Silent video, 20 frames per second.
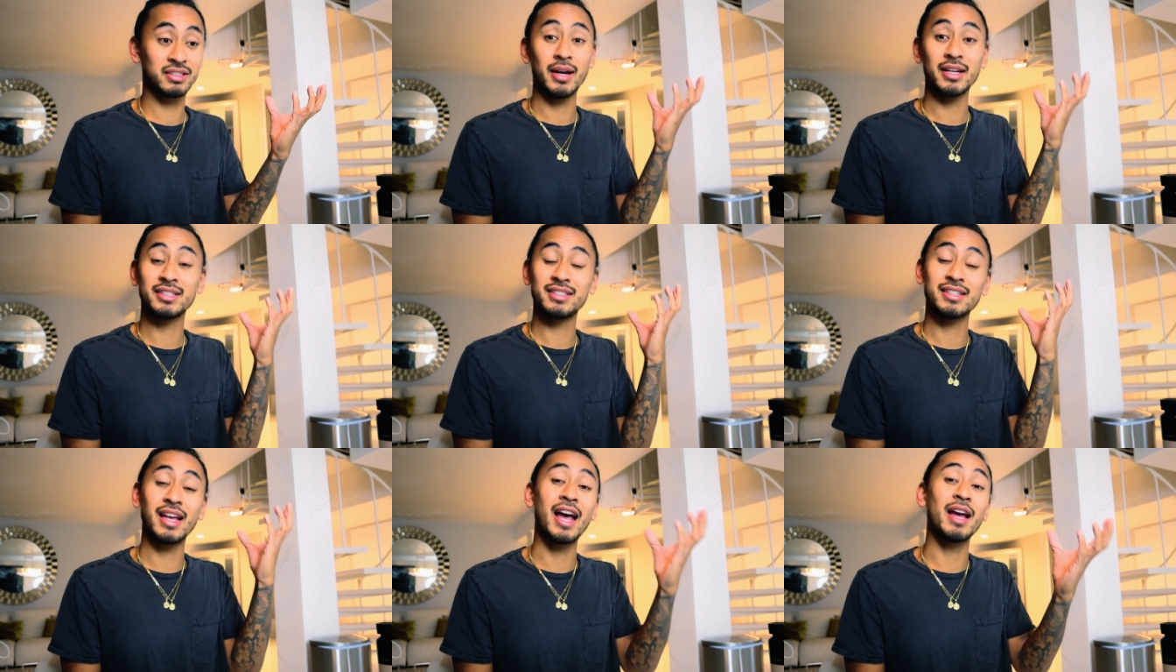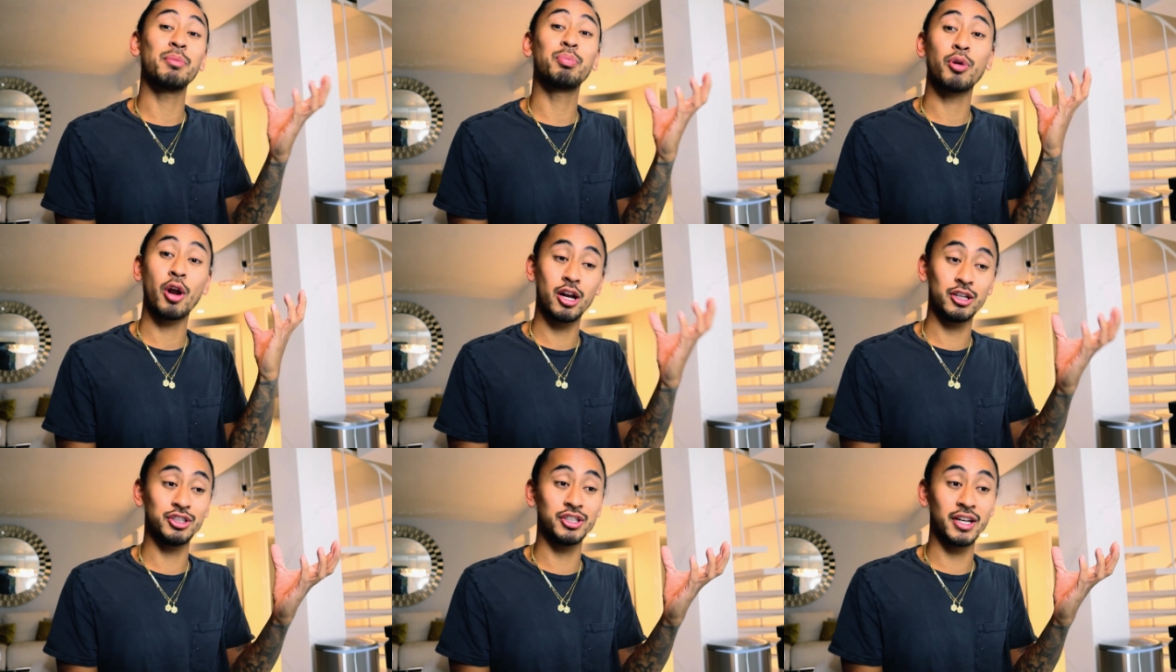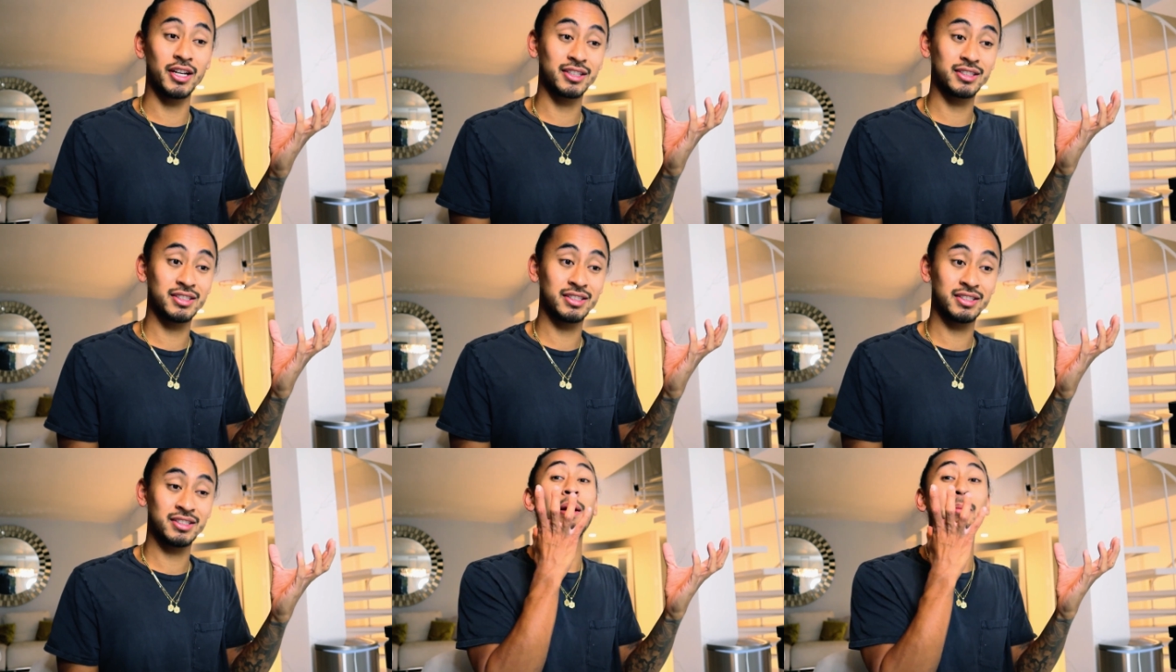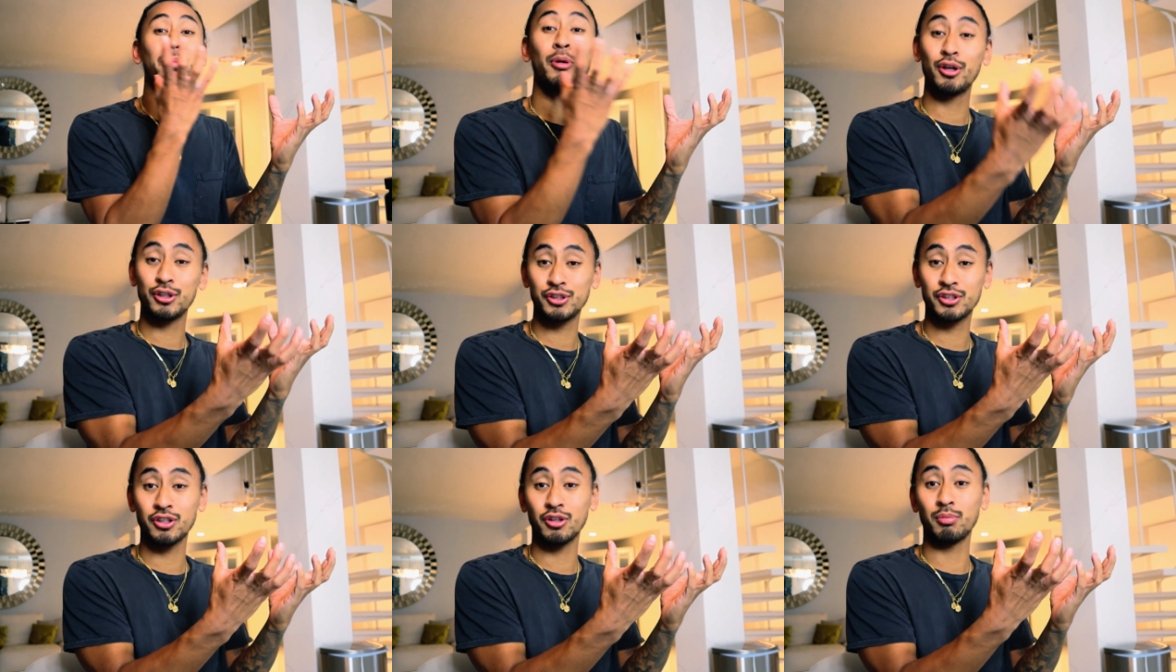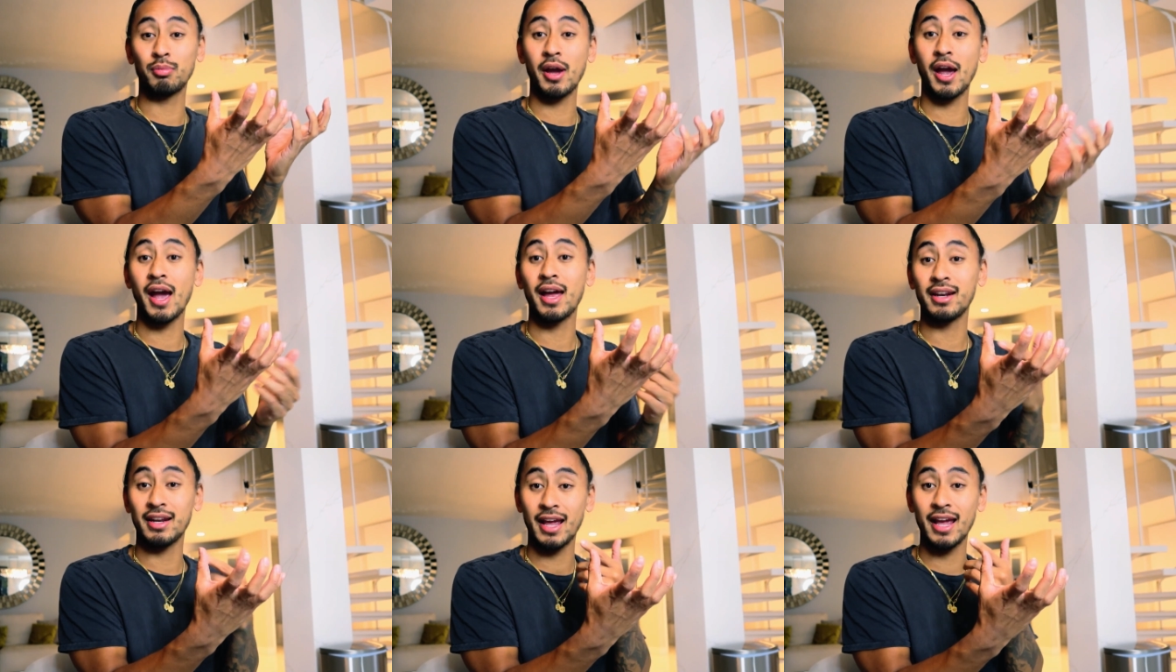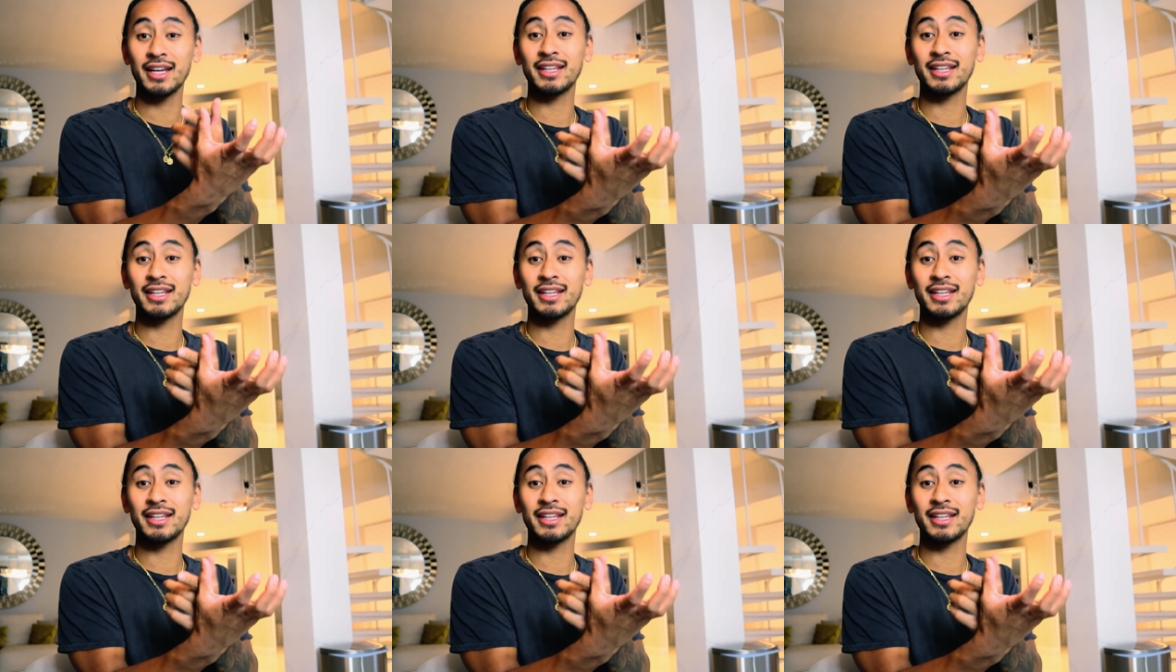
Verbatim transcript: my side projects, my personal band,